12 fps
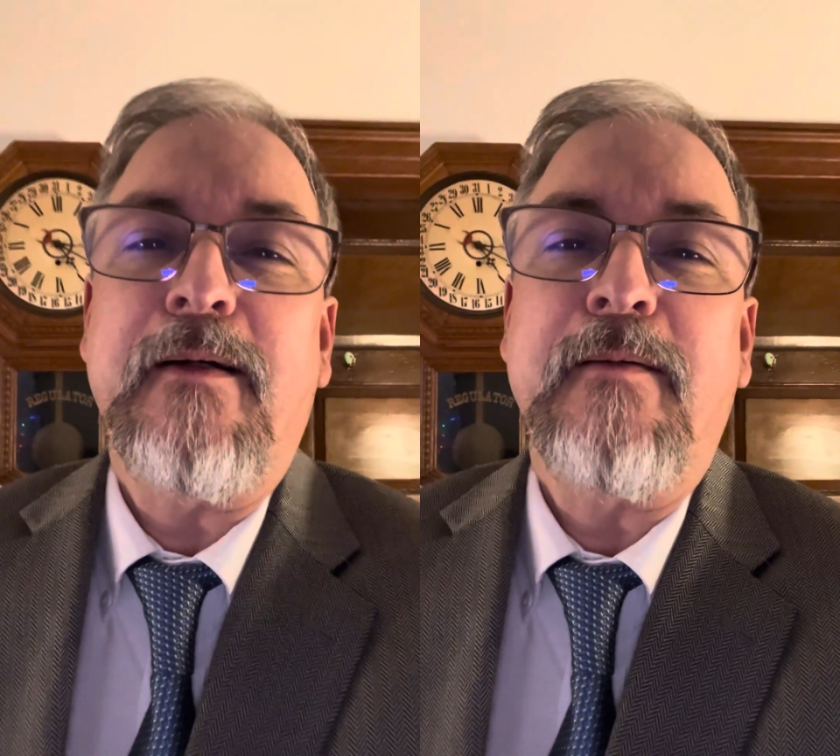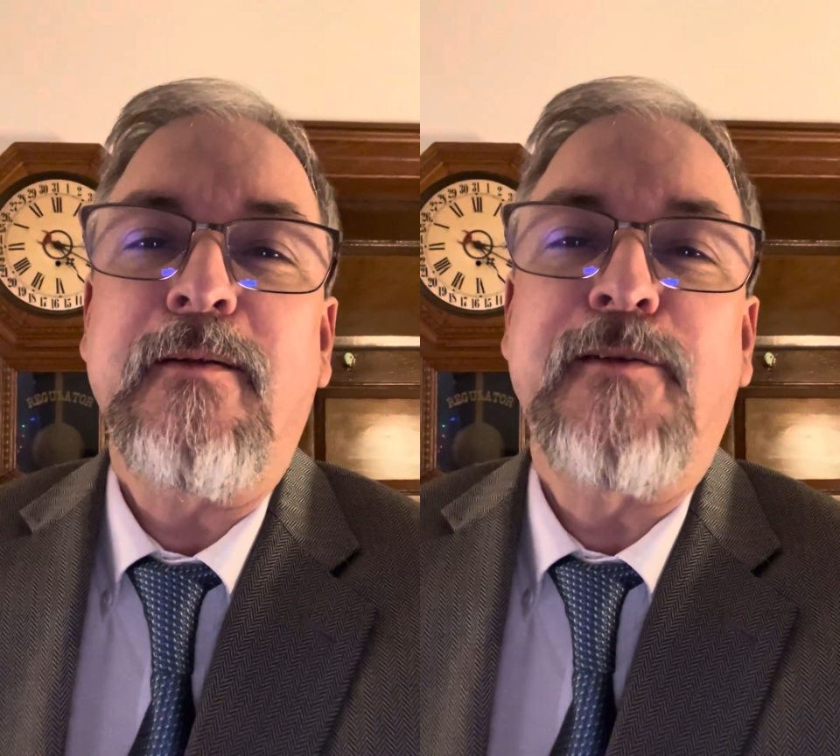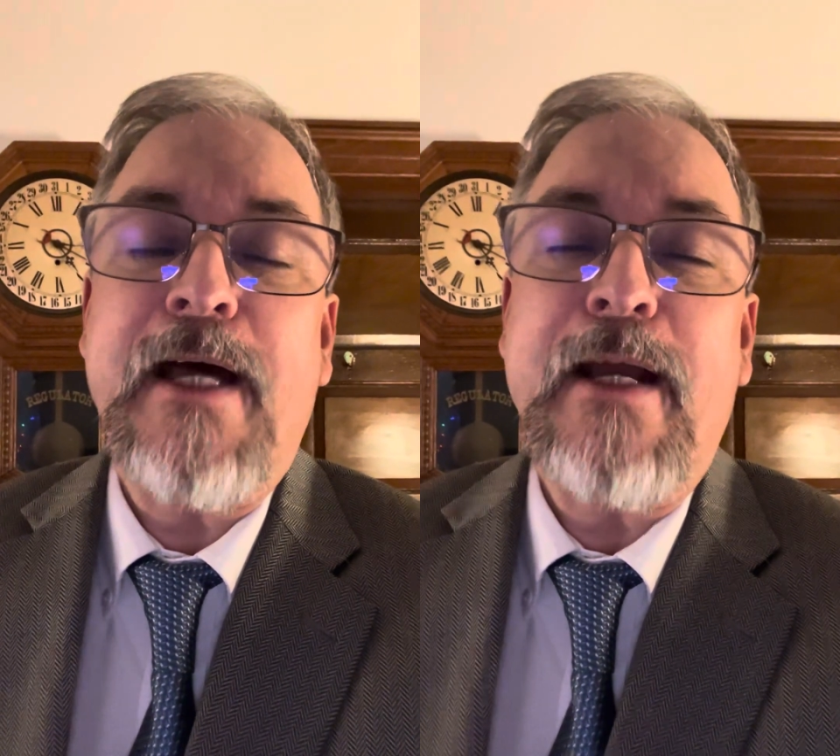
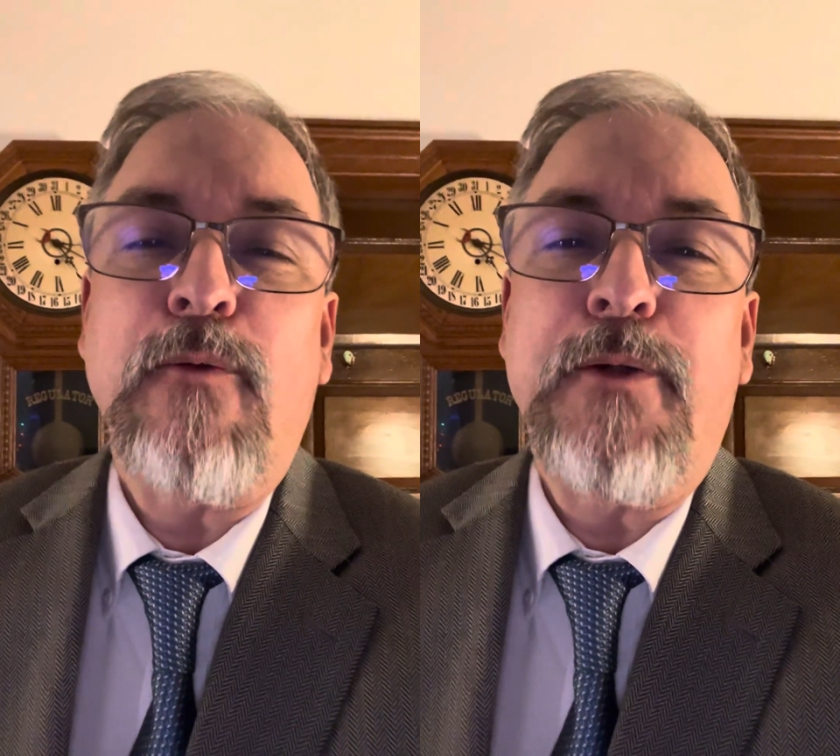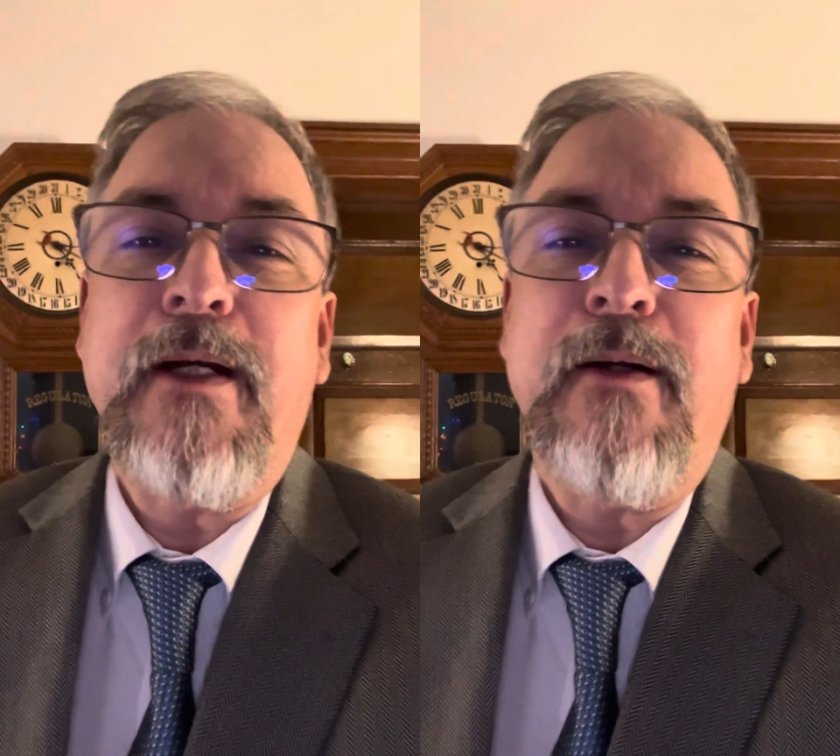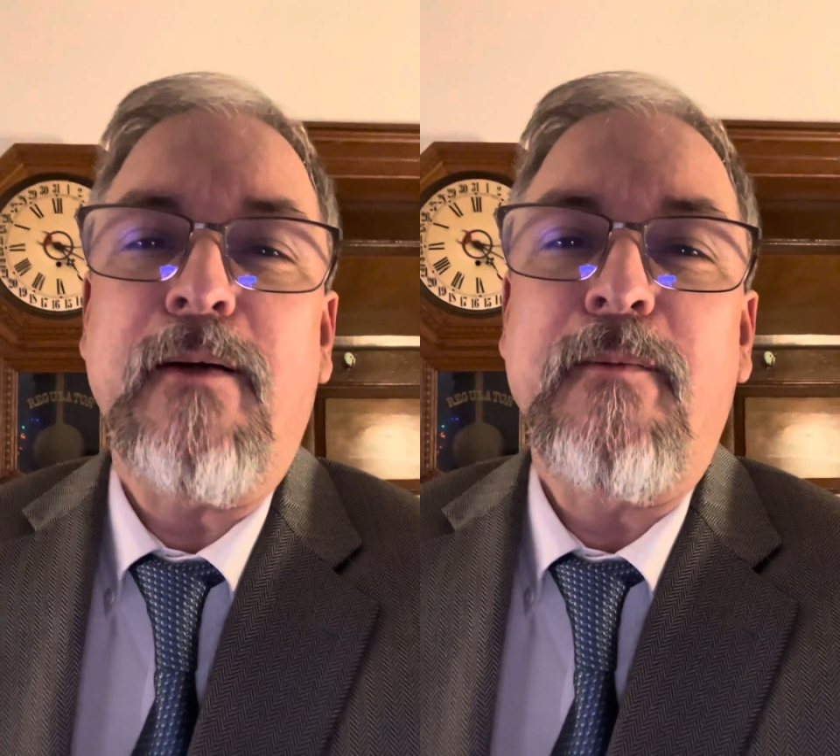settled
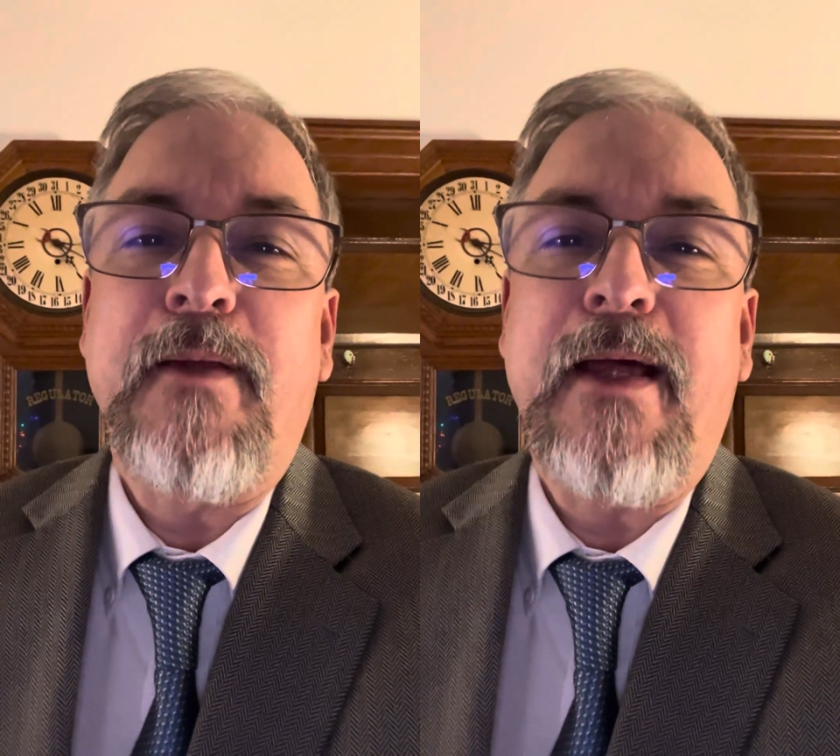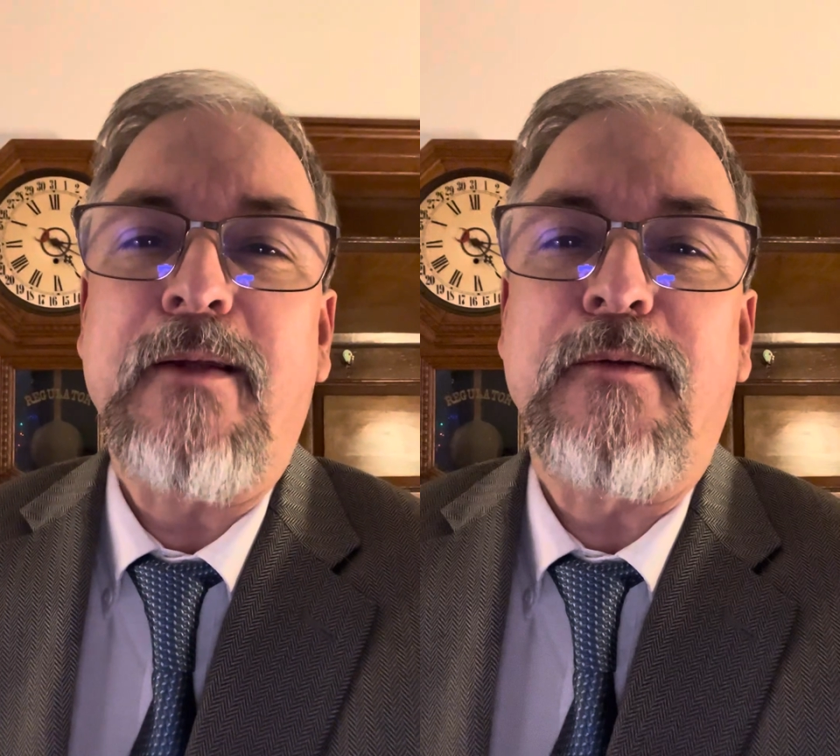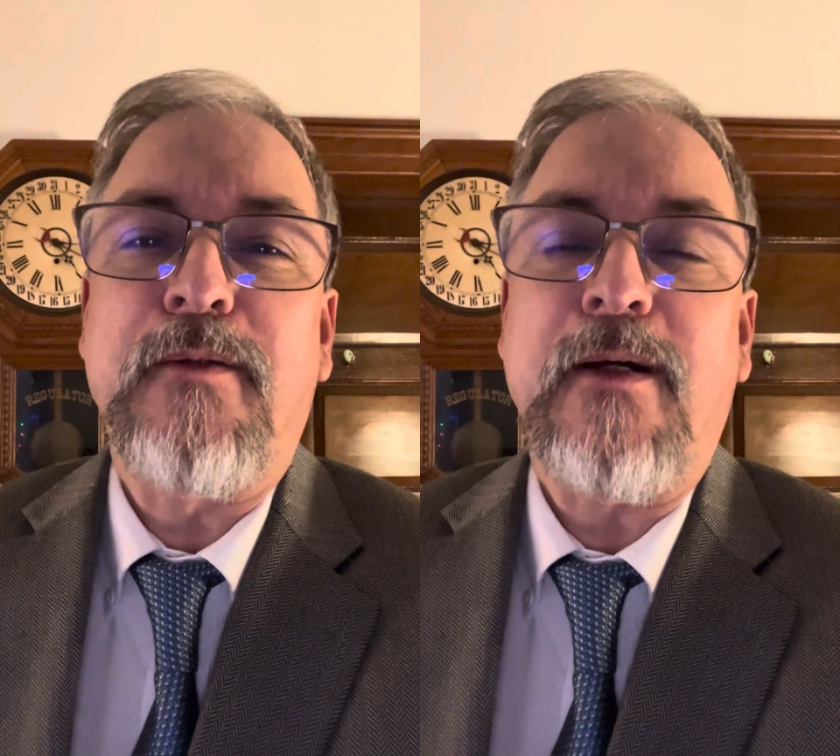here.
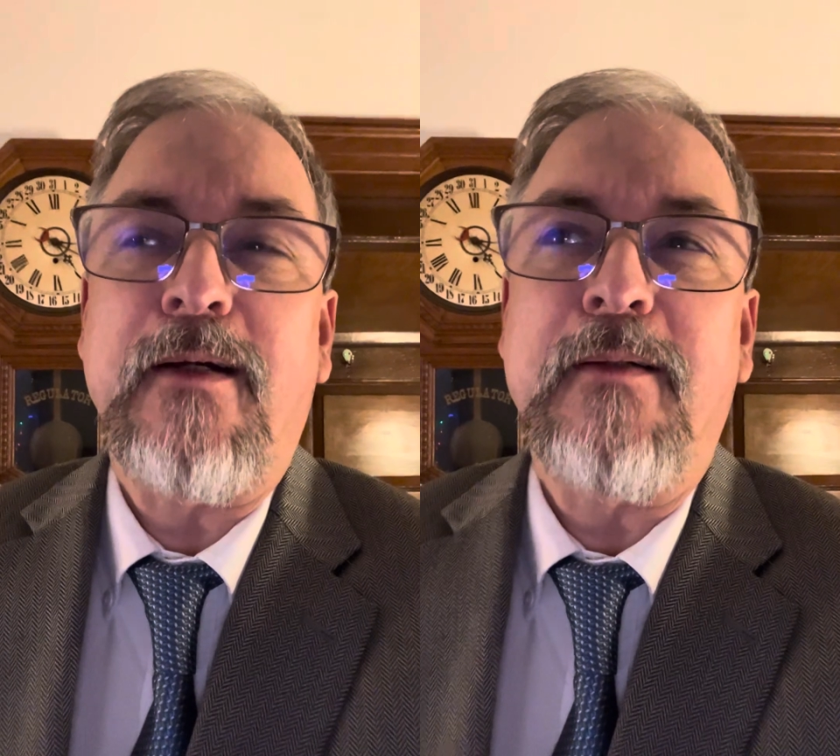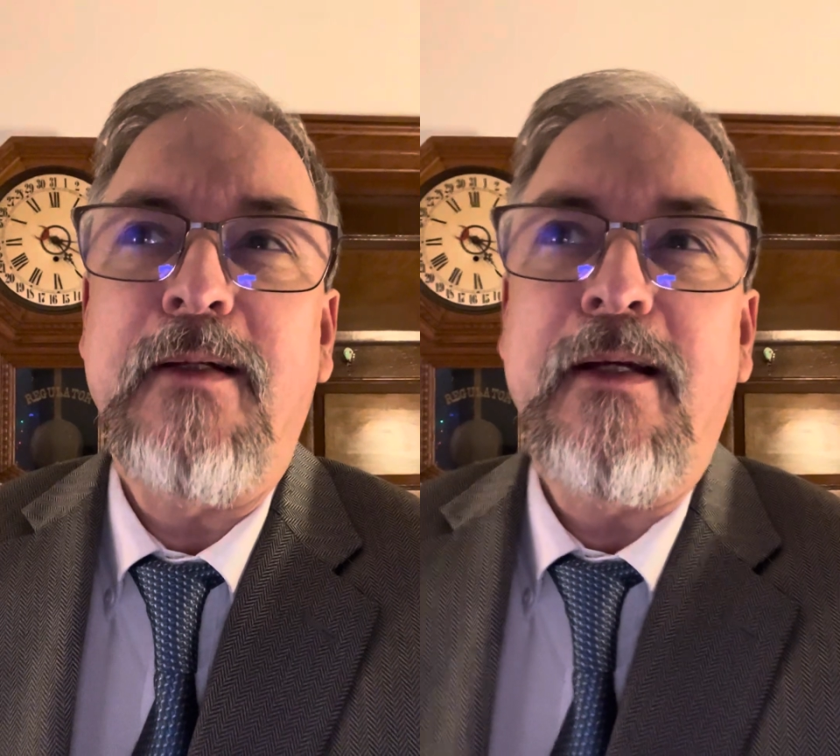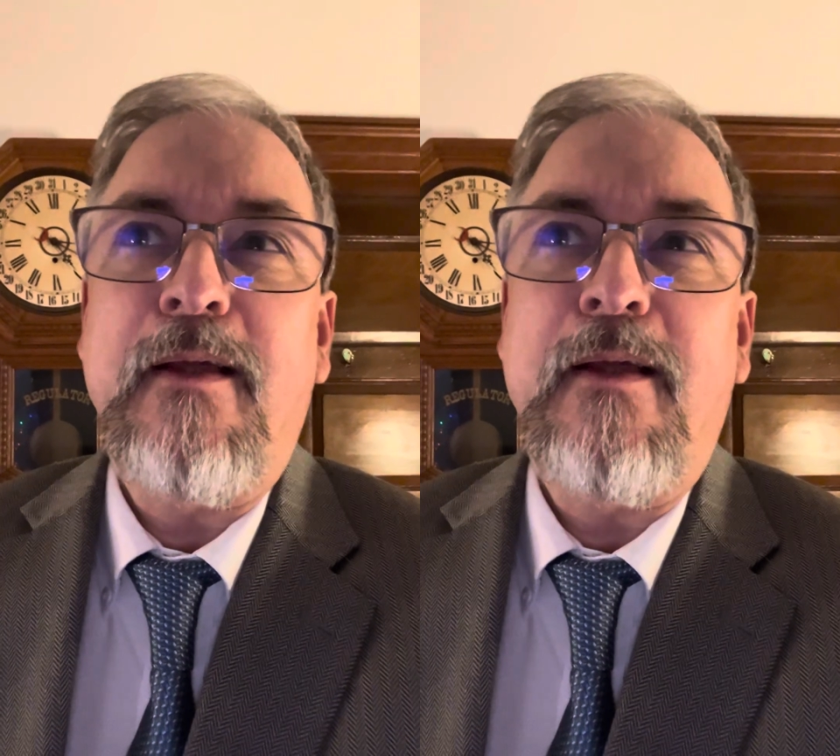That